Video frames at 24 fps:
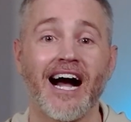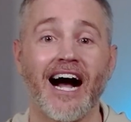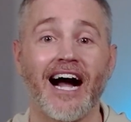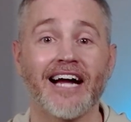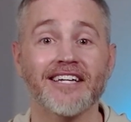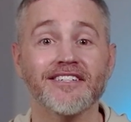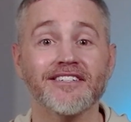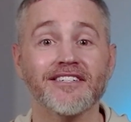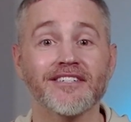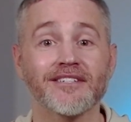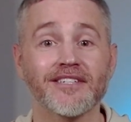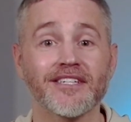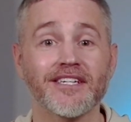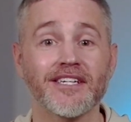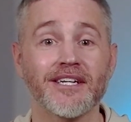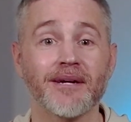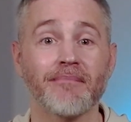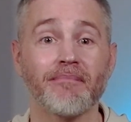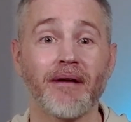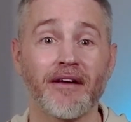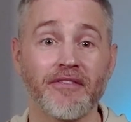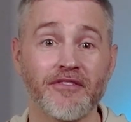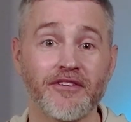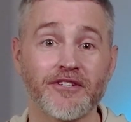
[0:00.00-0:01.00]
Ideally,
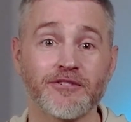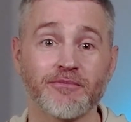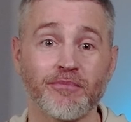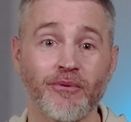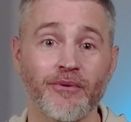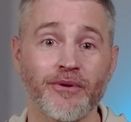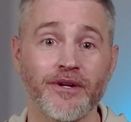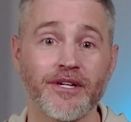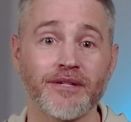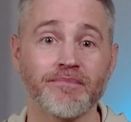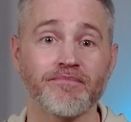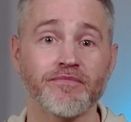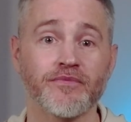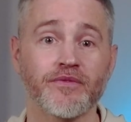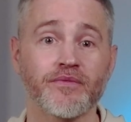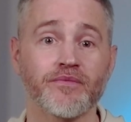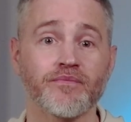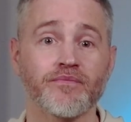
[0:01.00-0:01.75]
by this point,